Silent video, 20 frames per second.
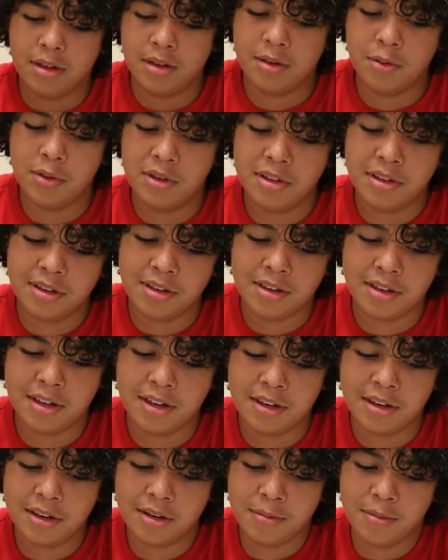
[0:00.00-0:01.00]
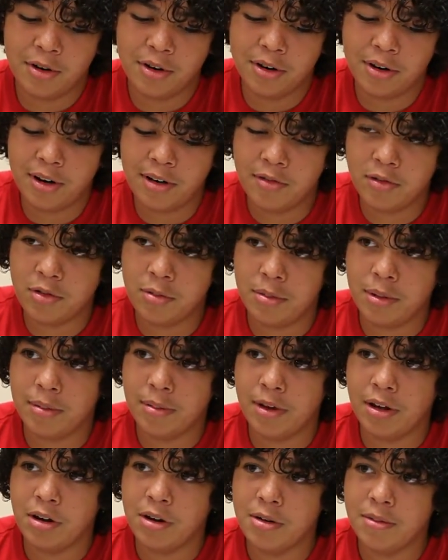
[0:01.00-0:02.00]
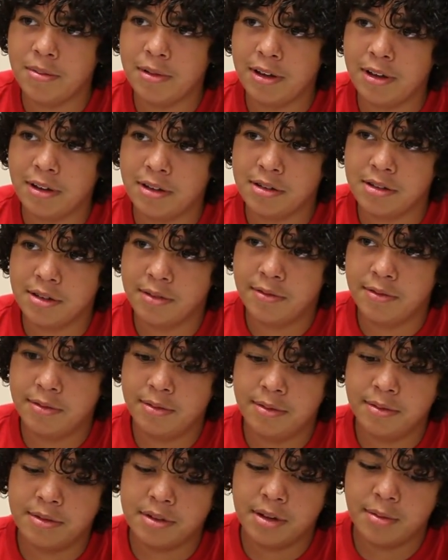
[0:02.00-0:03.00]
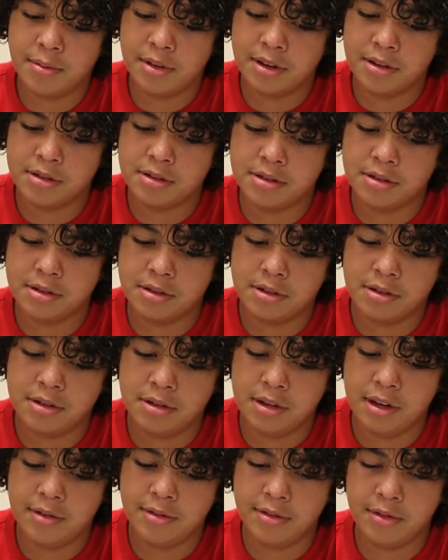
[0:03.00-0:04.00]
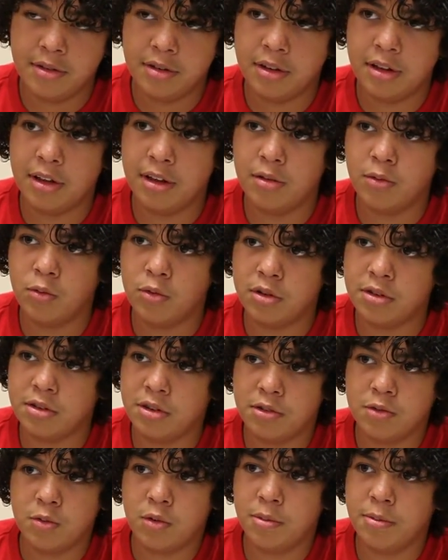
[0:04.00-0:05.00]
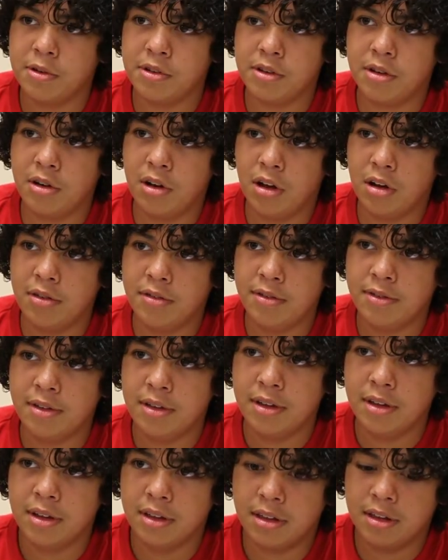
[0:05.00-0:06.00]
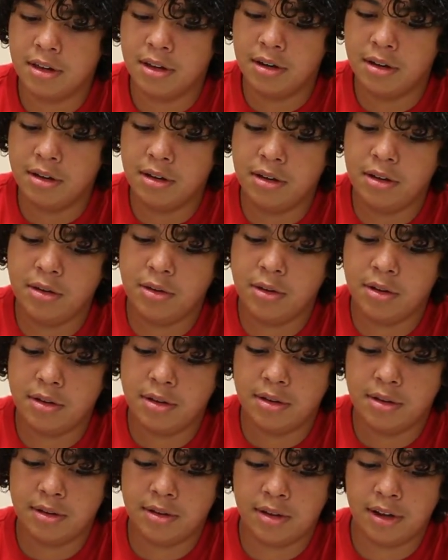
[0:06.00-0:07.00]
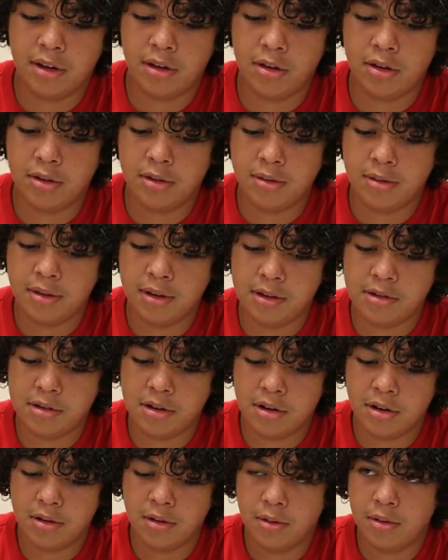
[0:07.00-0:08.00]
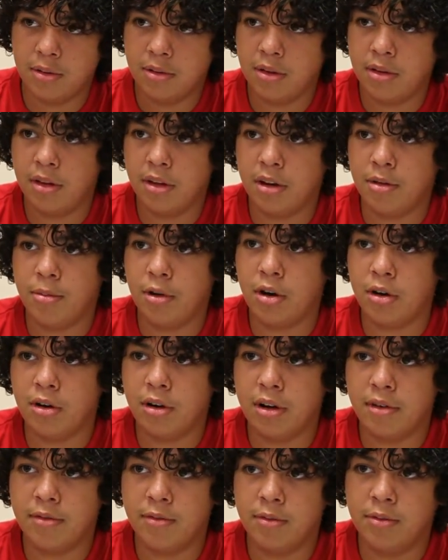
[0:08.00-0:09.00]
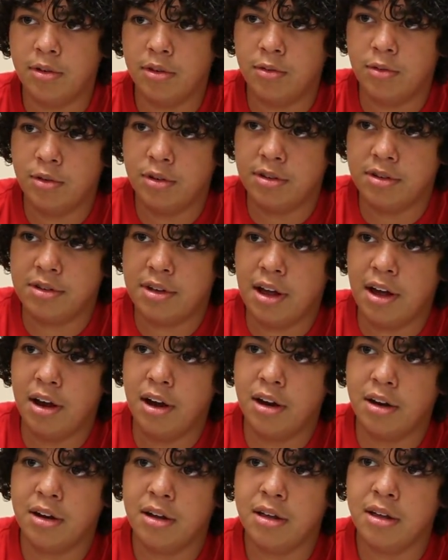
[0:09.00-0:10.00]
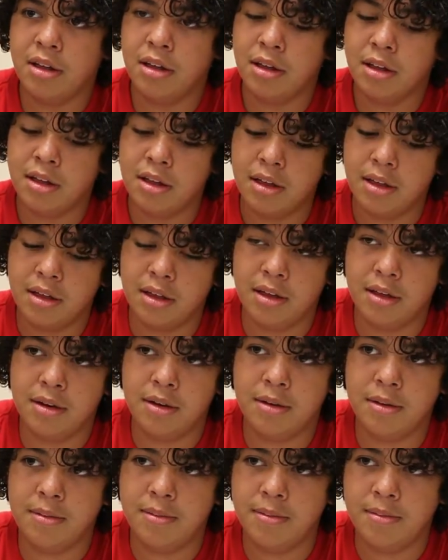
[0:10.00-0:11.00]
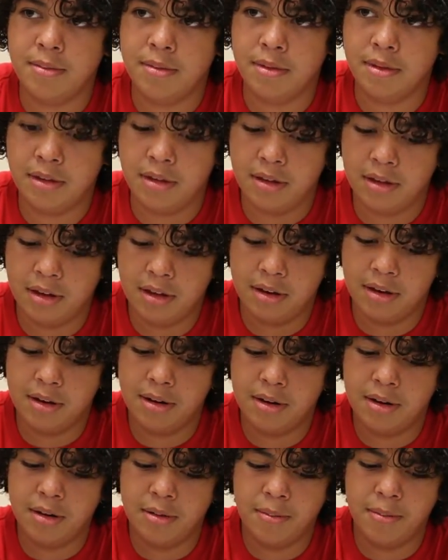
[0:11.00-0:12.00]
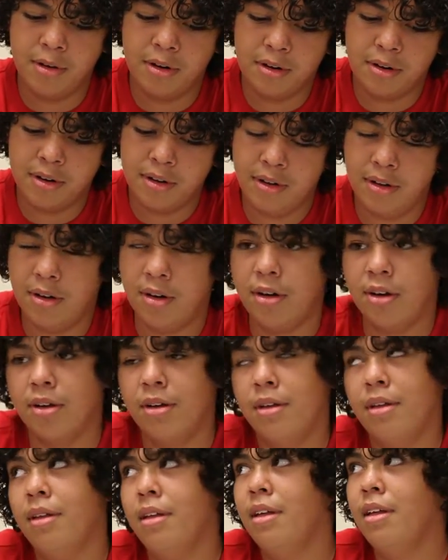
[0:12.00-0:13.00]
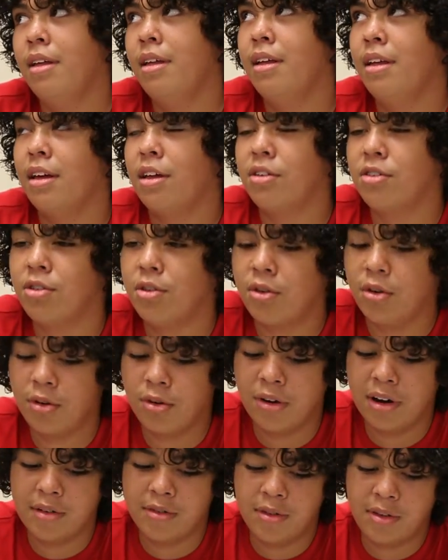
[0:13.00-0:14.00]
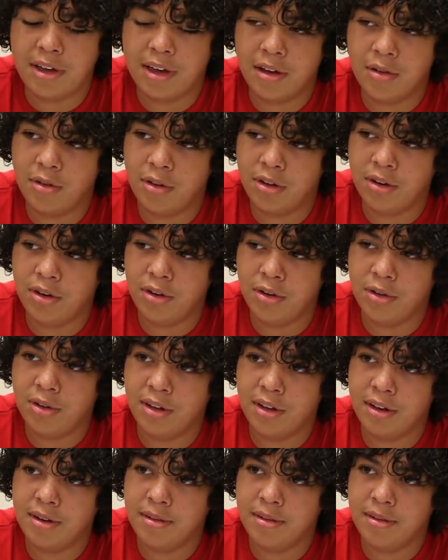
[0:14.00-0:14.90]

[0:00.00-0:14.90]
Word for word: We think that a bar graph would be better because if something's even like one just one percent off, then you can tell easier in a bar graph which one's higher, and and a bar in a circle graph you can't really do that.